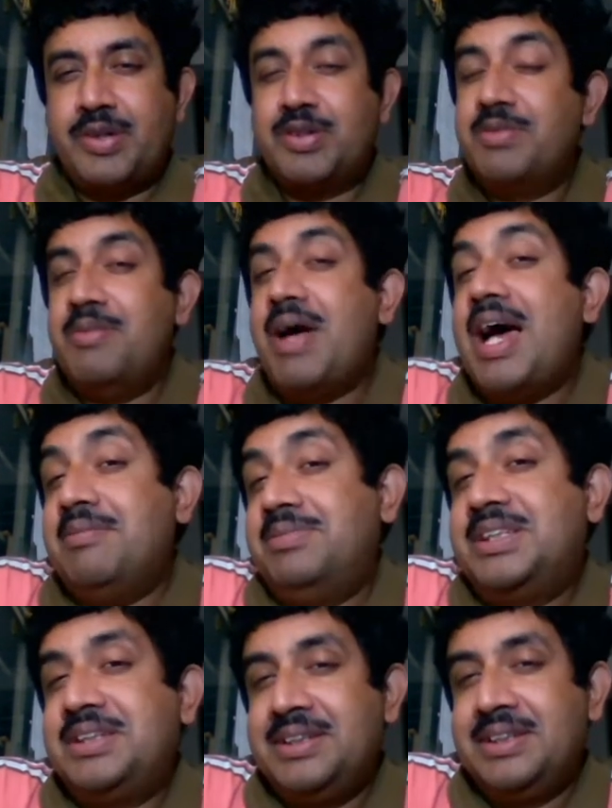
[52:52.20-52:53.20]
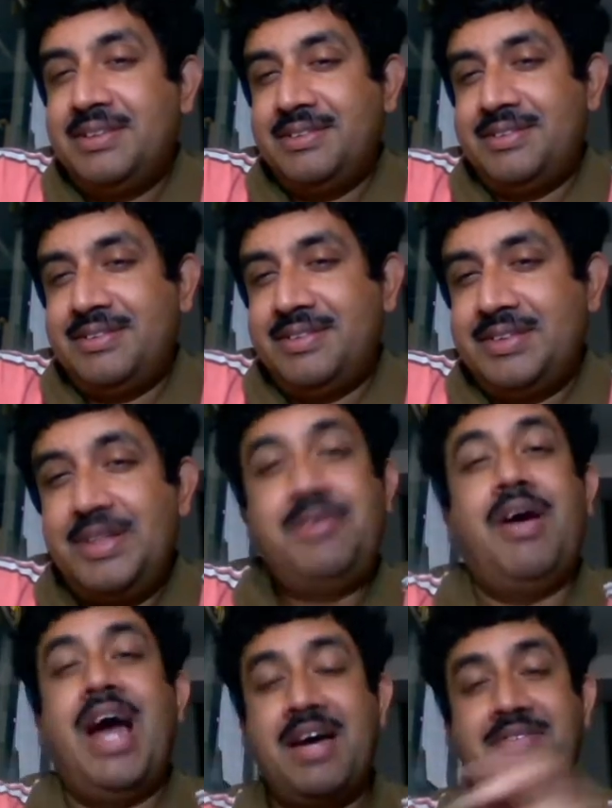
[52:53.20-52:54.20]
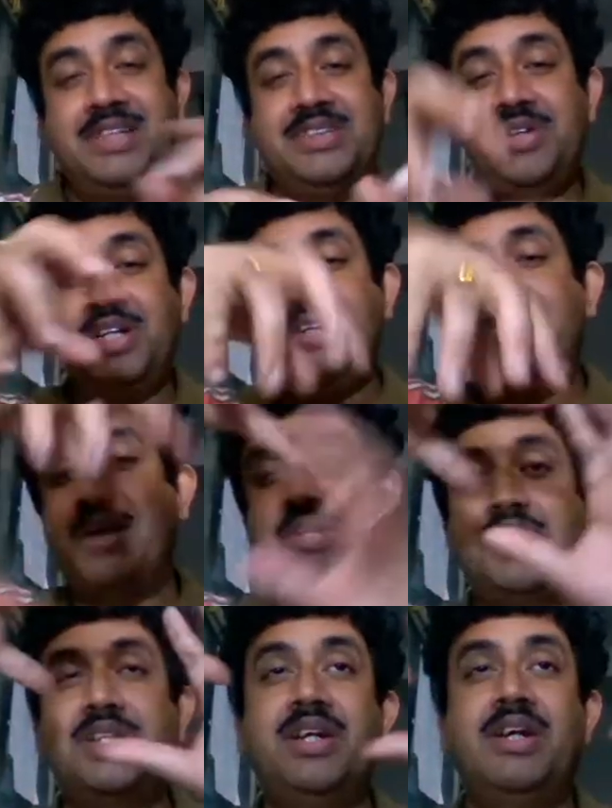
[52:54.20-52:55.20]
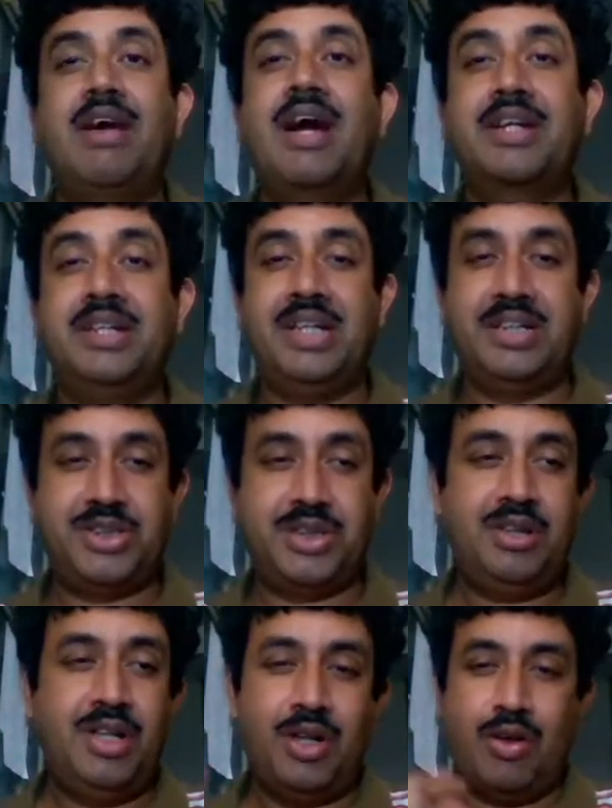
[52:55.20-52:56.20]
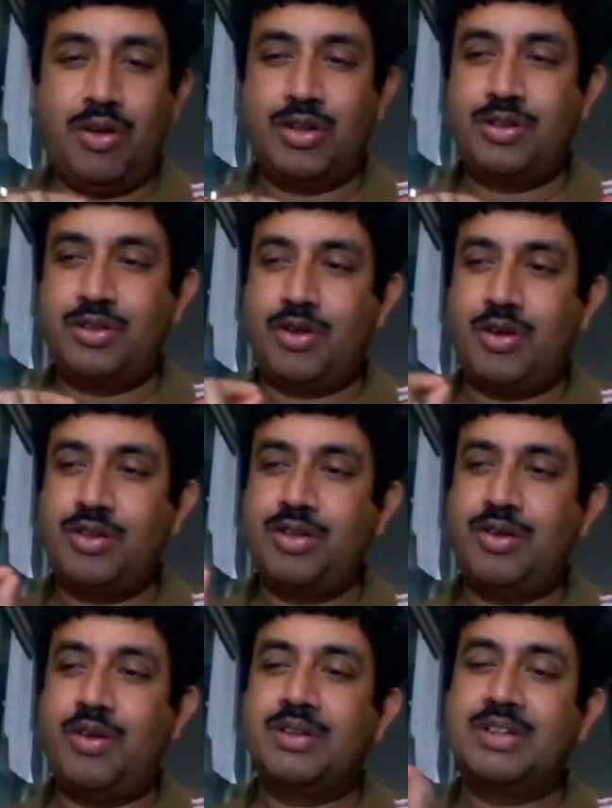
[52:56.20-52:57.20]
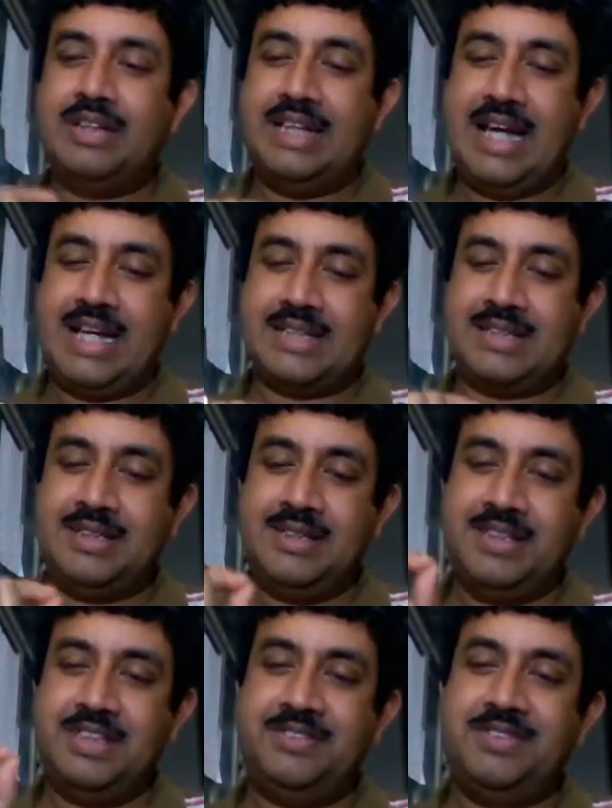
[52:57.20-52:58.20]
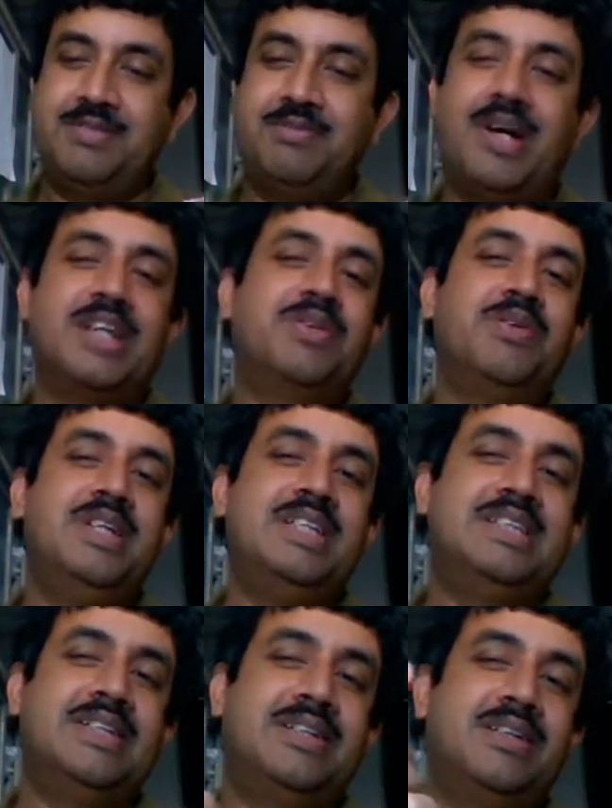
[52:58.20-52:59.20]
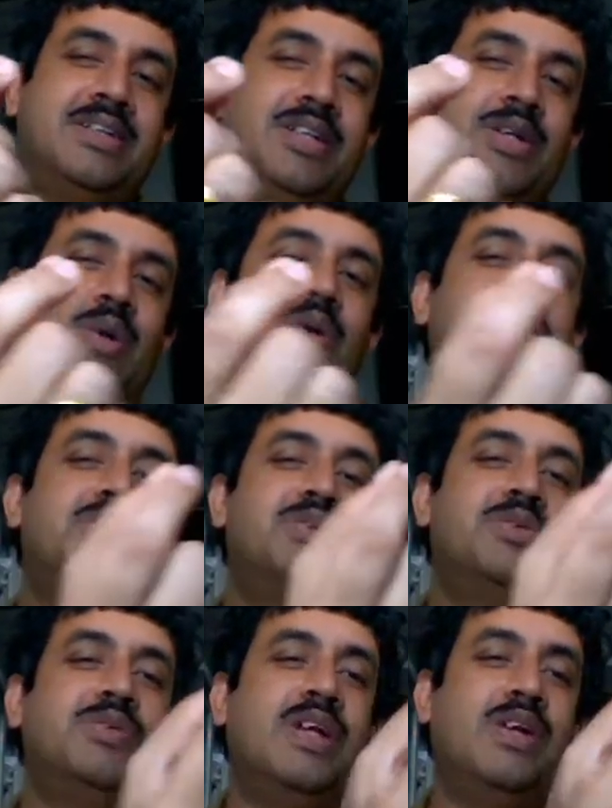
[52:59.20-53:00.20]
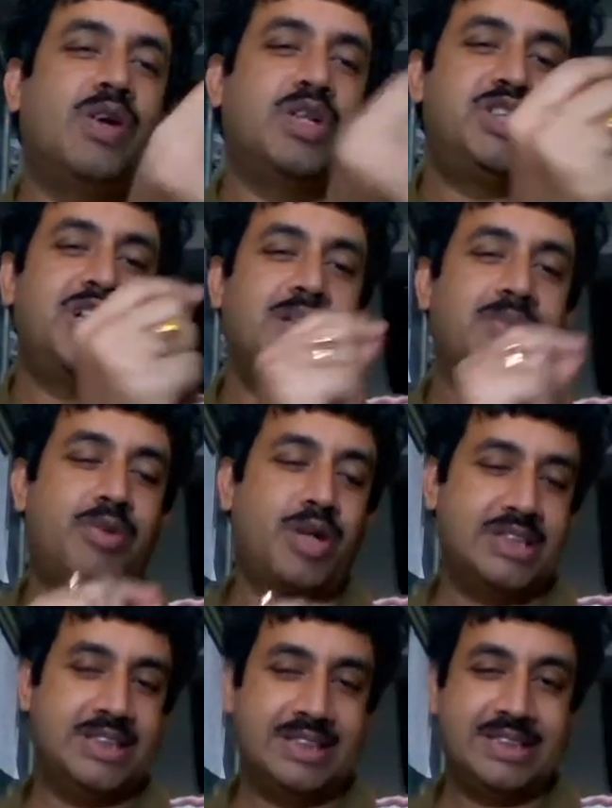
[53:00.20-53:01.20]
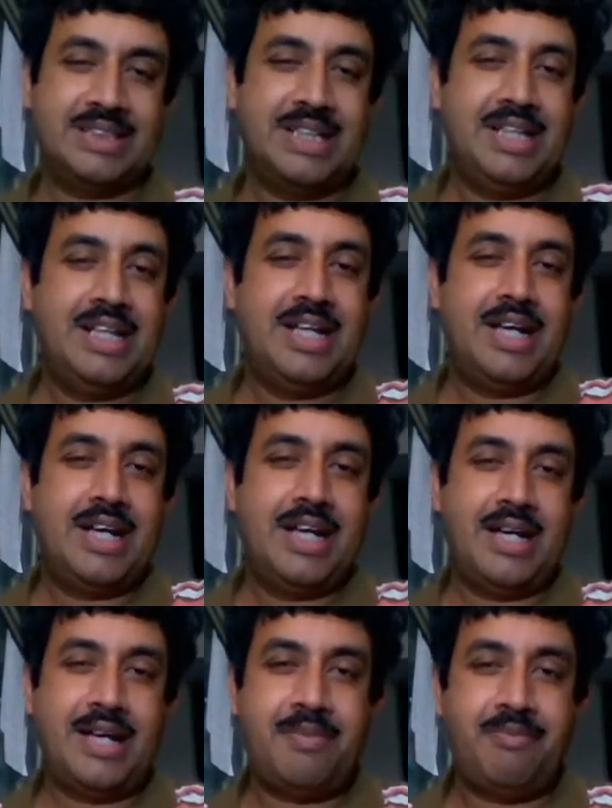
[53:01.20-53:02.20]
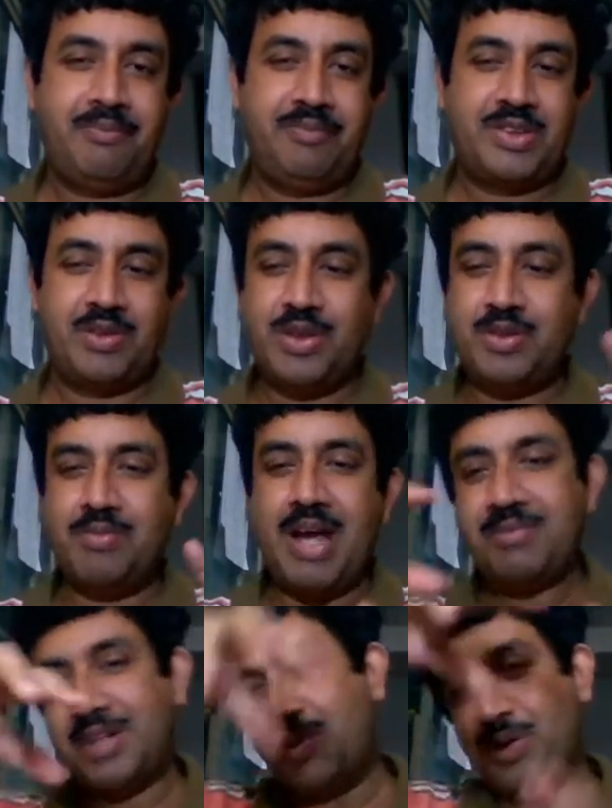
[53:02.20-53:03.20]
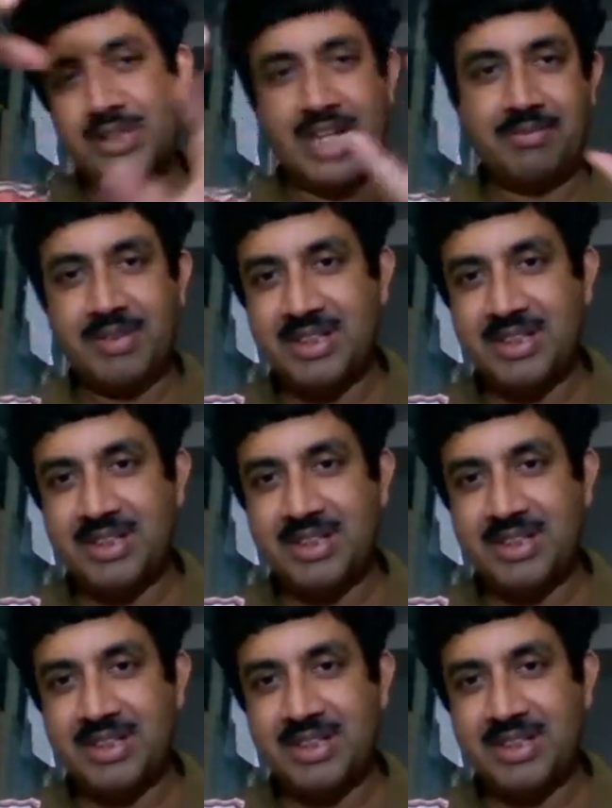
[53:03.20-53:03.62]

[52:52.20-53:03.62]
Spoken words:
could be mapped. You have a 3D vibrational architecture on that different pathways are going through a logical process. So when you map the whole time